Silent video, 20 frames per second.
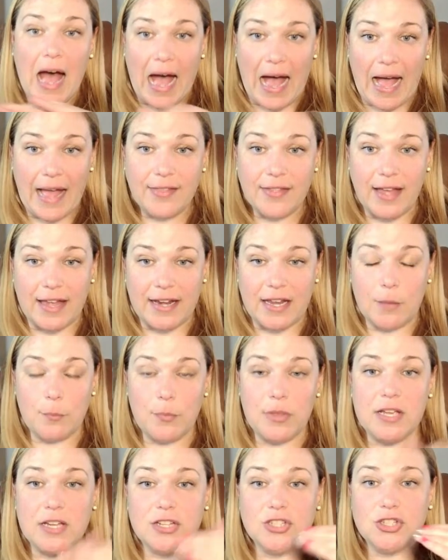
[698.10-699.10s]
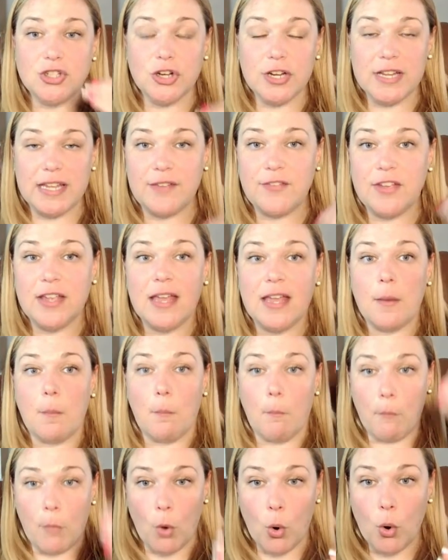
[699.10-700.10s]
Highlight it because you're giving it
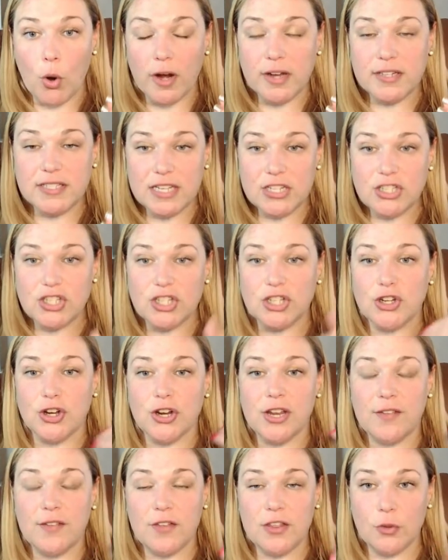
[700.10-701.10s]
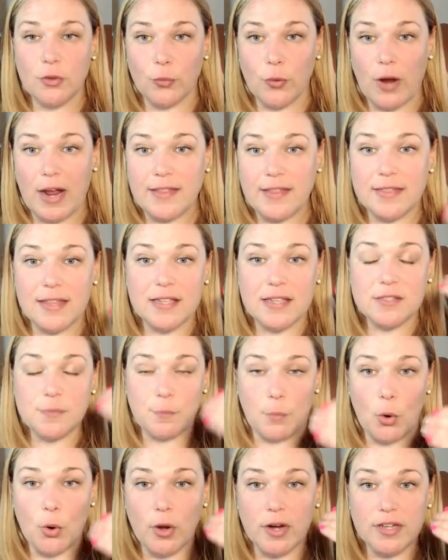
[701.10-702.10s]
more attention. You're giving the right things
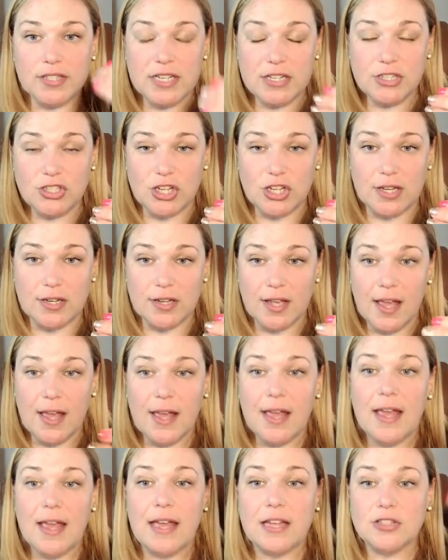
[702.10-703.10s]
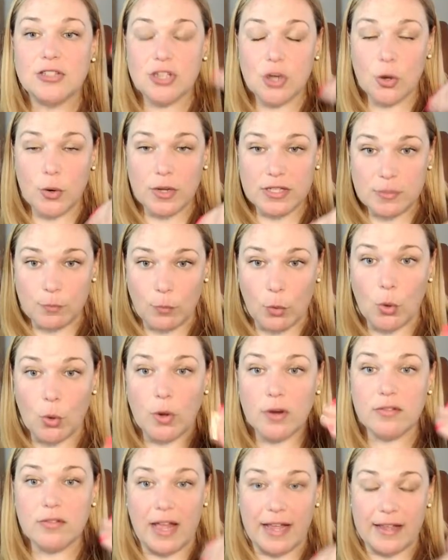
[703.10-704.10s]
more attention. And so it's
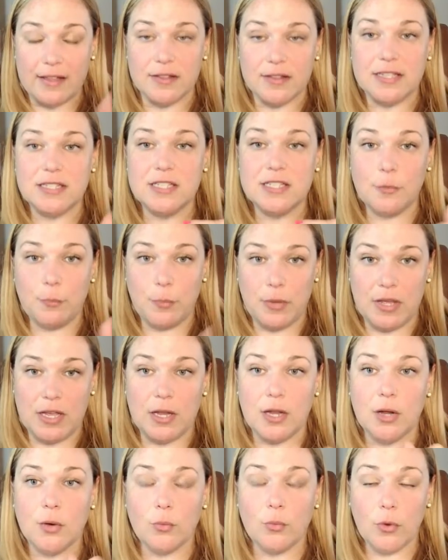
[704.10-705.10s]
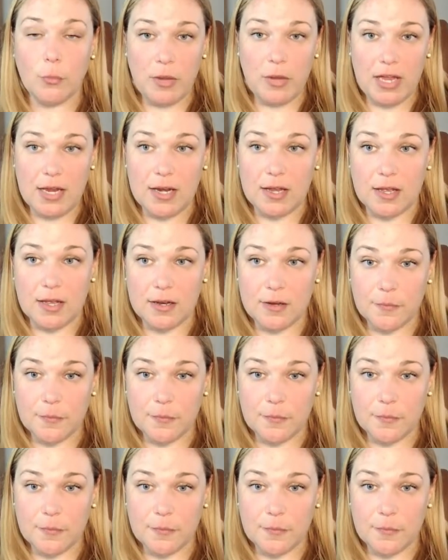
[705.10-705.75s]
more likely to be repeated.